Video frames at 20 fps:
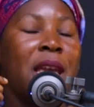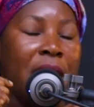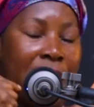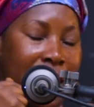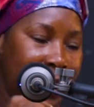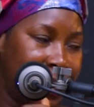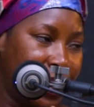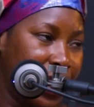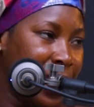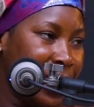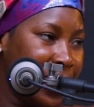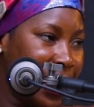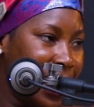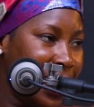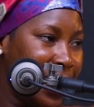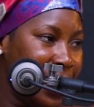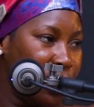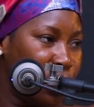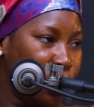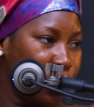Yes, if they
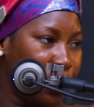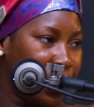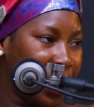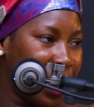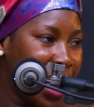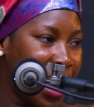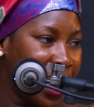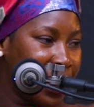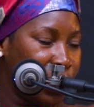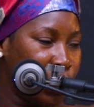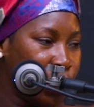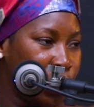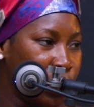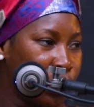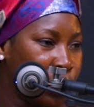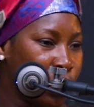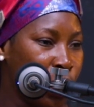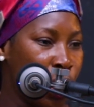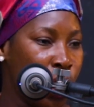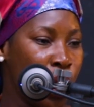lead to bigger
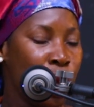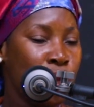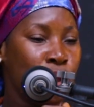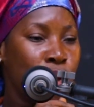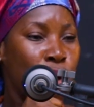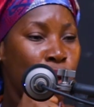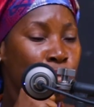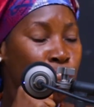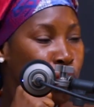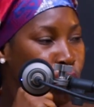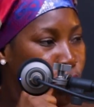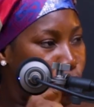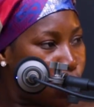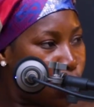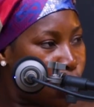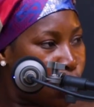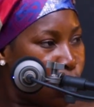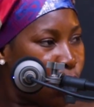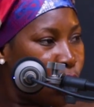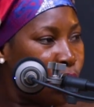issues. So
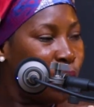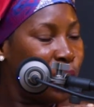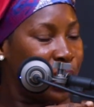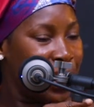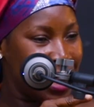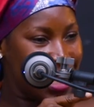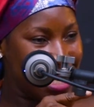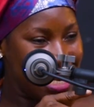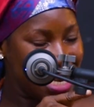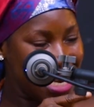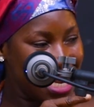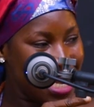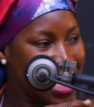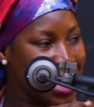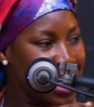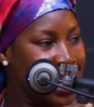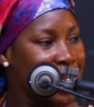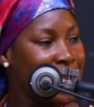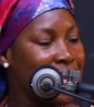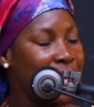you
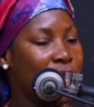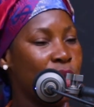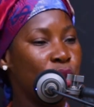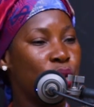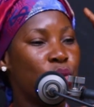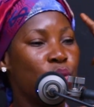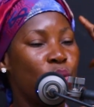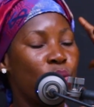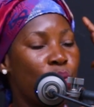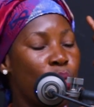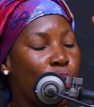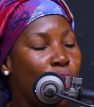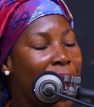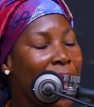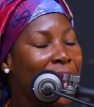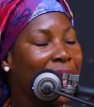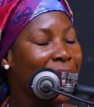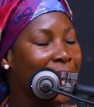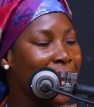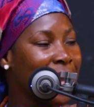need to
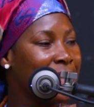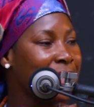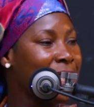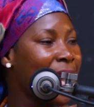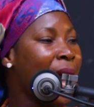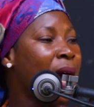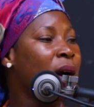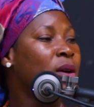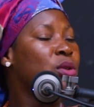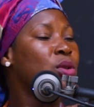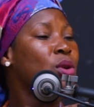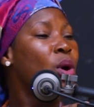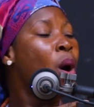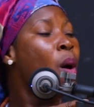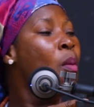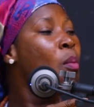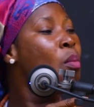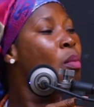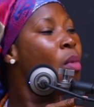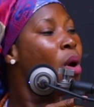work it out,
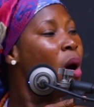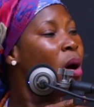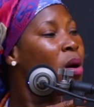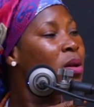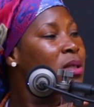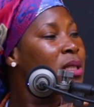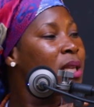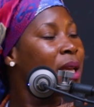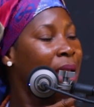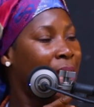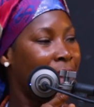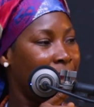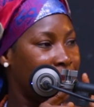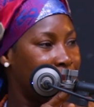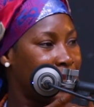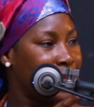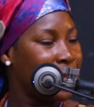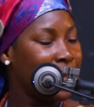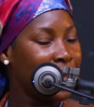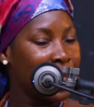mold
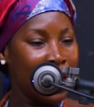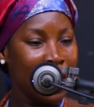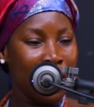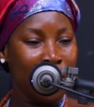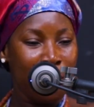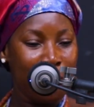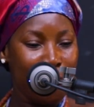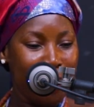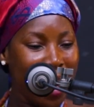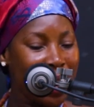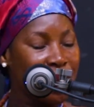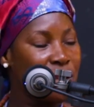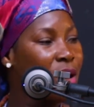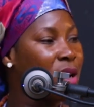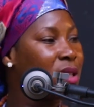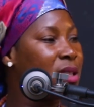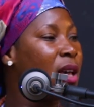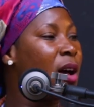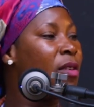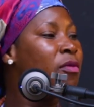it, make
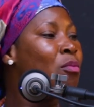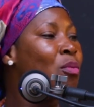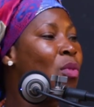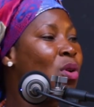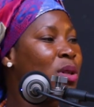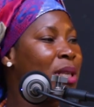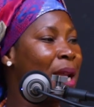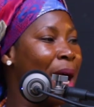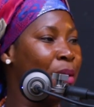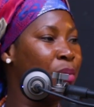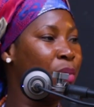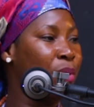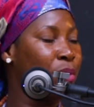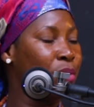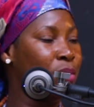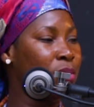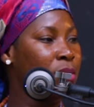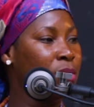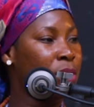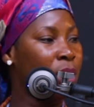yourself moldable
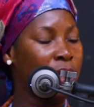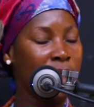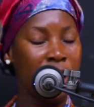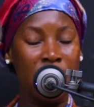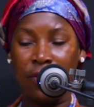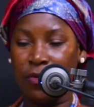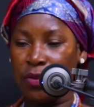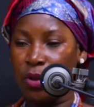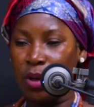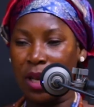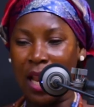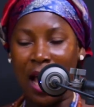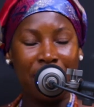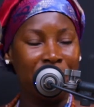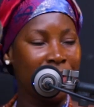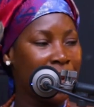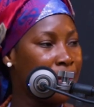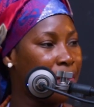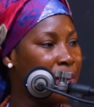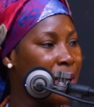if you
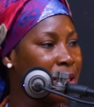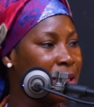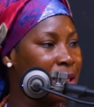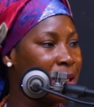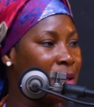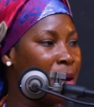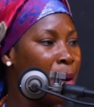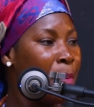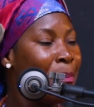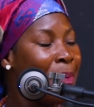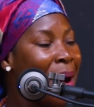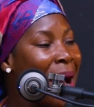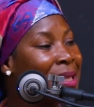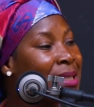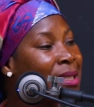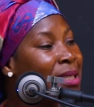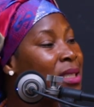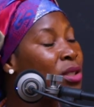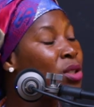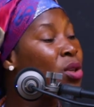love the person.
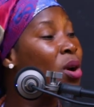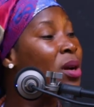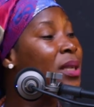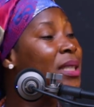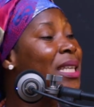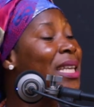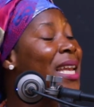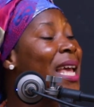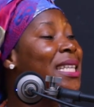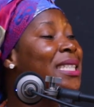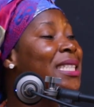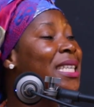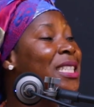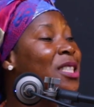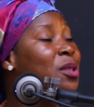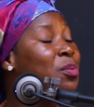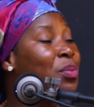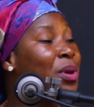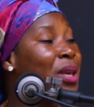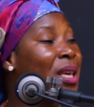But don't let
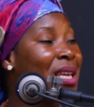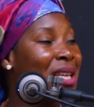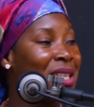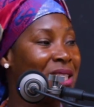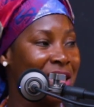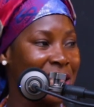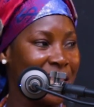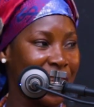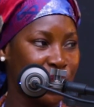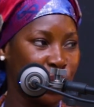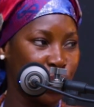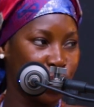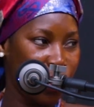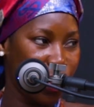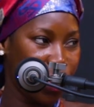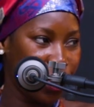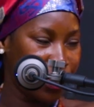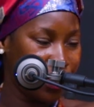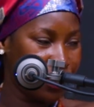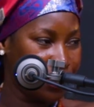it be in
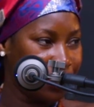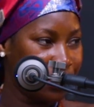sheswo.